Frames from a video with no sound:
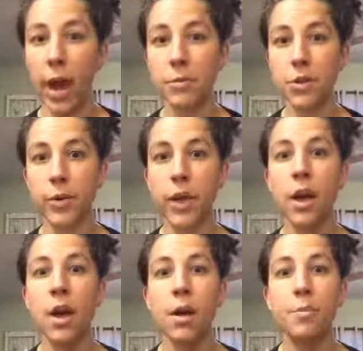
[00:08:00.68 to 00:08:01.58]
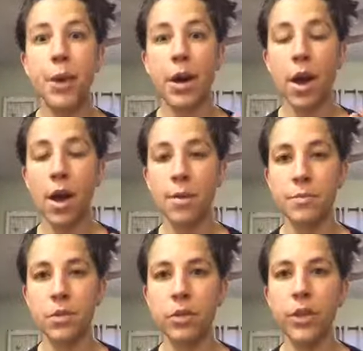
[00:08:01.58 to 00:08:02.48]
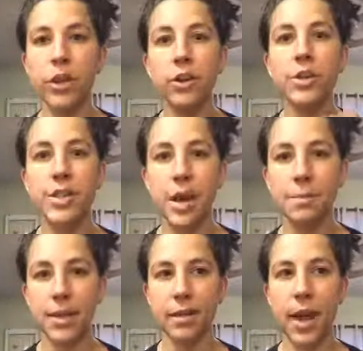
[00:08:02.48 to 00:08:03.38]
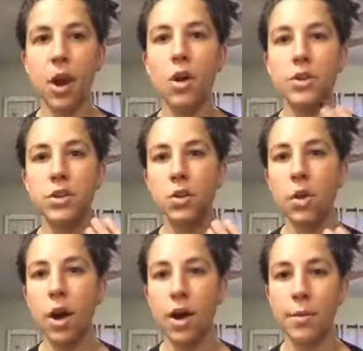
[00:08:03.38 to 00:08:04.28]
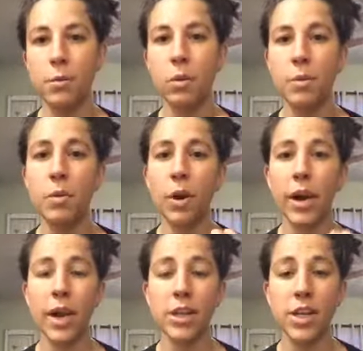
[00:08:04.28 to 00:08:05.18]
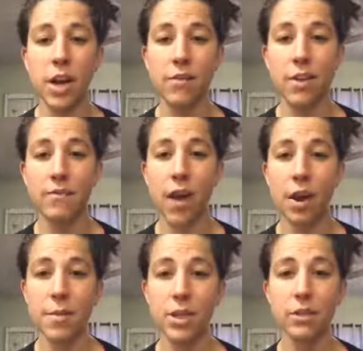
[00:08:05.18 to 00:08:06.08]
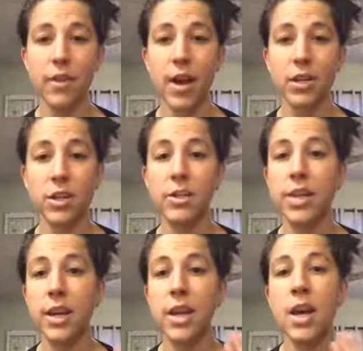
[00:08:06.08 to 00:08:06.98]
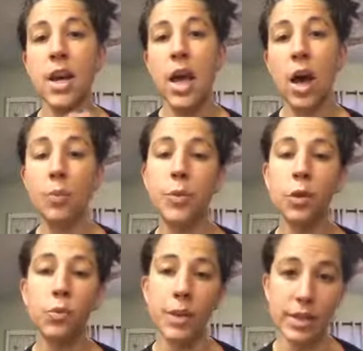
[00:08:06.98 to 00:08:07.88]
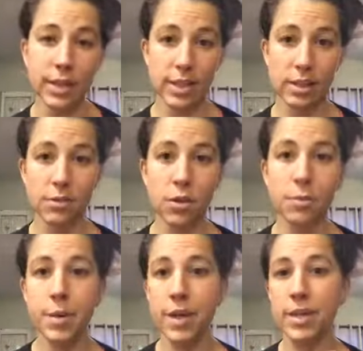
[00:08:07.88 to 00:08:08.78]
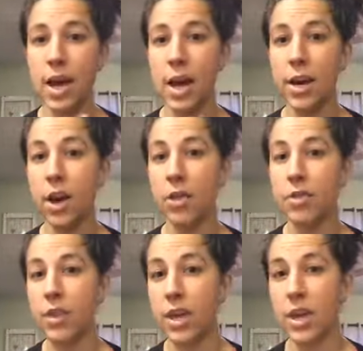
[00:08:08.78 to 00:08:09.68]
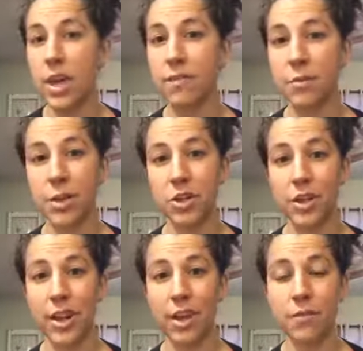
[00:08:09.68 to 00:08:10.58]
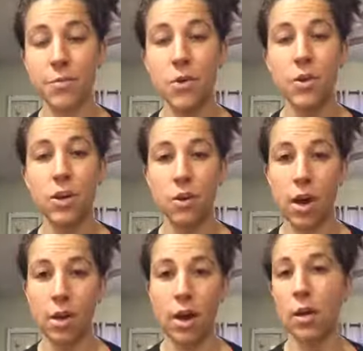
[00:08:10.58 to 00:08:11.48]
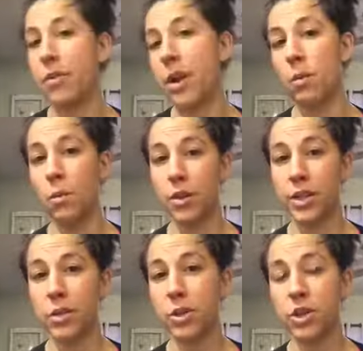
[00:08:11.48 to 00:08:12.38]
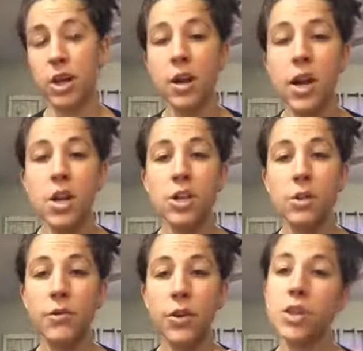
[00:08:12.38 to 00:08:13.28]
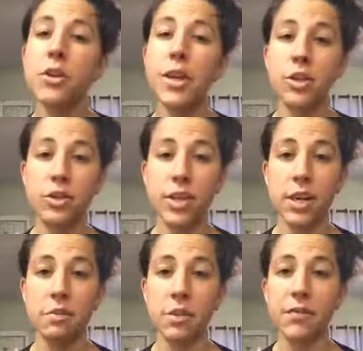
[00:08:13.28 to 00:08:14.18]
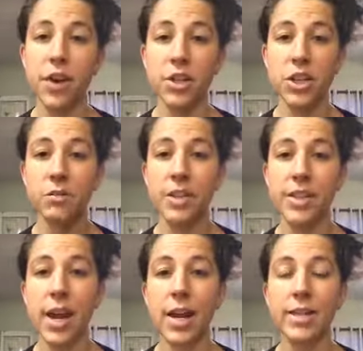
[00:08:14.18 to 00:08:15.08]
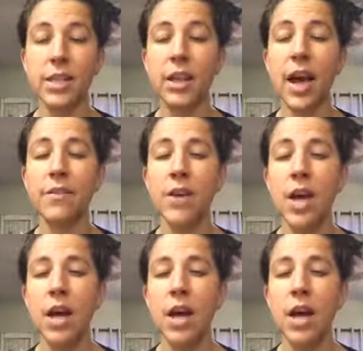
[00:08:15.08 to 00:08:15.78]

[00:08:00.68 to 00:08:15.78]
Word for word: I'm doing, but um, little steps like that. Also, um, we'll be working on a ton of environmental factors that help you be successful based on the information that I get from you in your health and wellness questionnaire. So if you guys are interested in refresh and reset, I still have